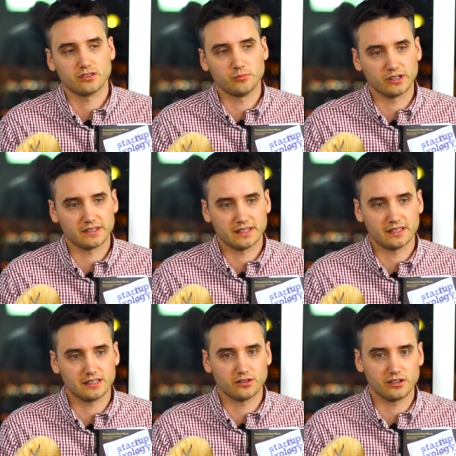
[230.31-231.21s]
in the book is
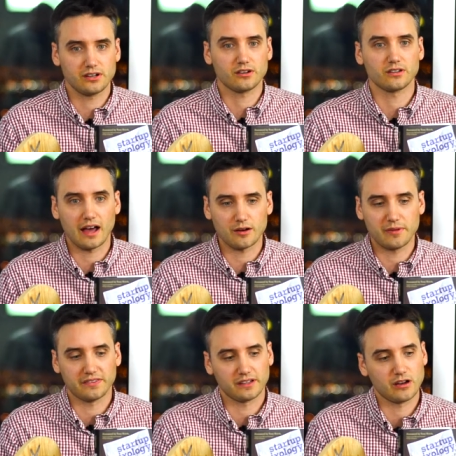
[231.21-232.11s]
that you know you hear a lot
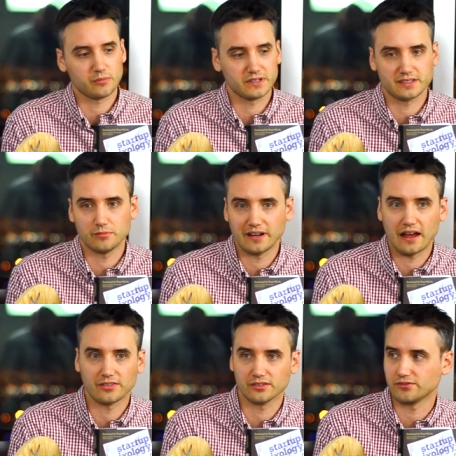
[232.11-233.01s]
about the companies that have been out there